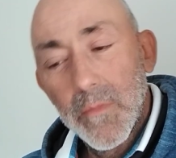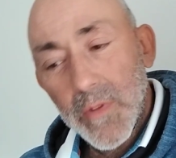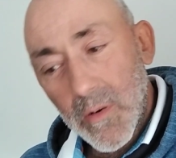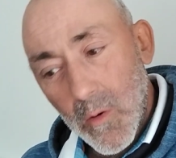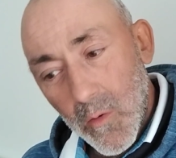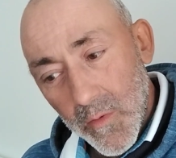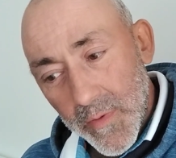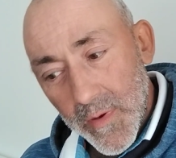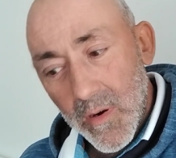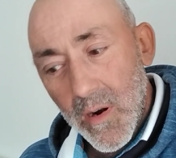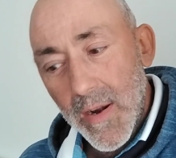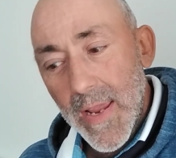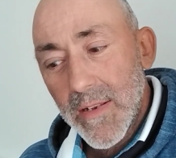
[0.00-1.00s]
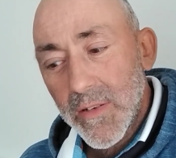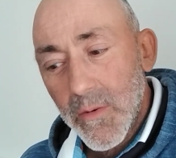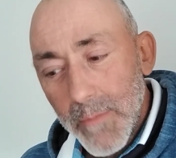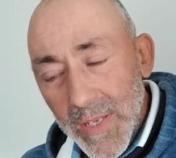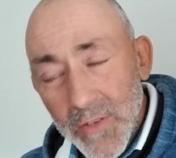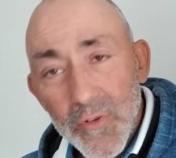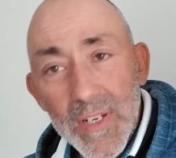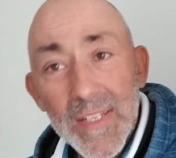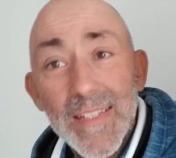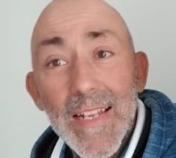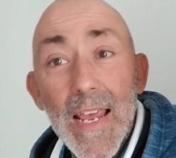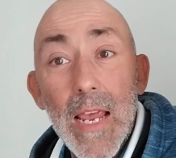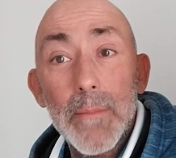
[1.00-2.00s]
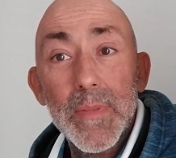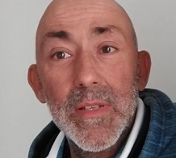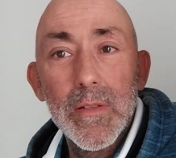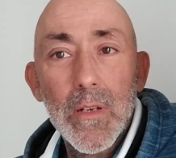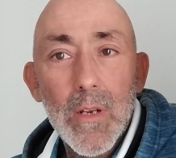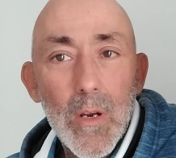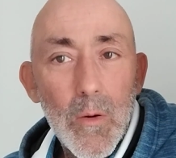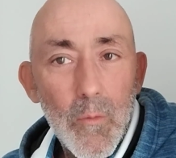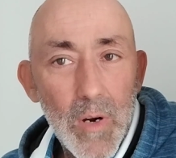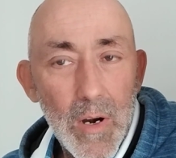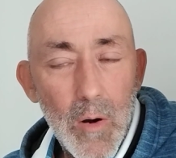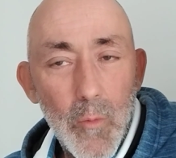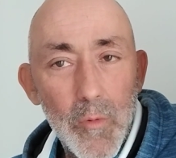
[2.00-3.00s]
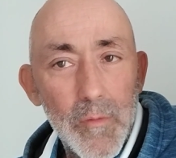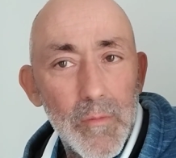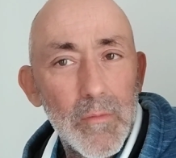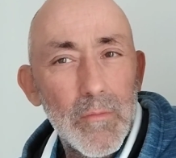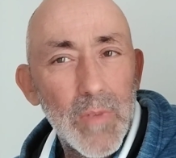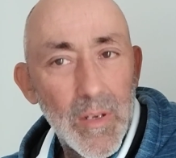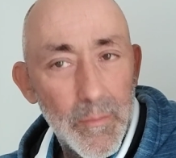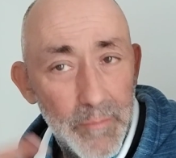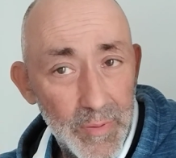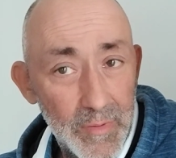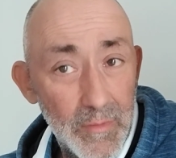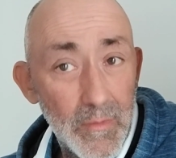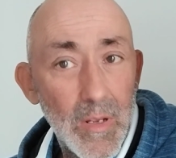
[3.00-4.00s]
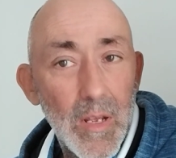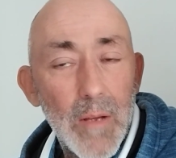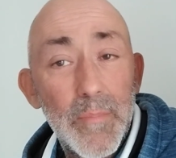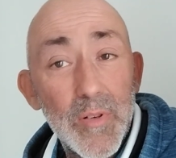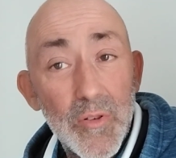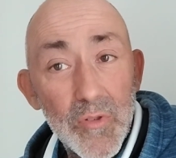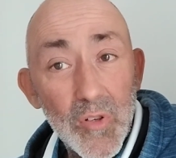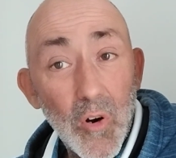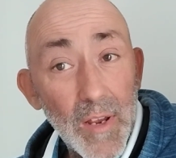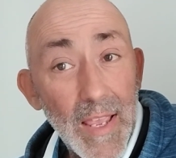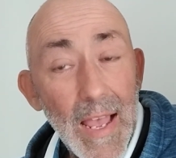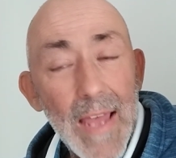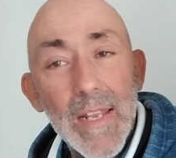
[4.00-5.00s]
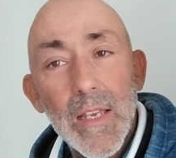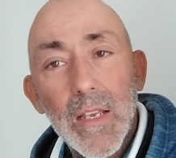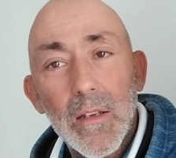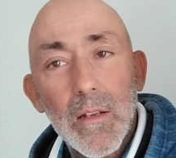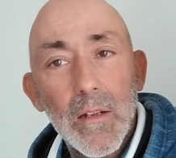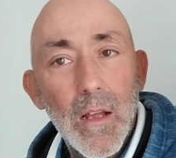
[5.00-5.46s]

there are intermediary steps where we can produce organic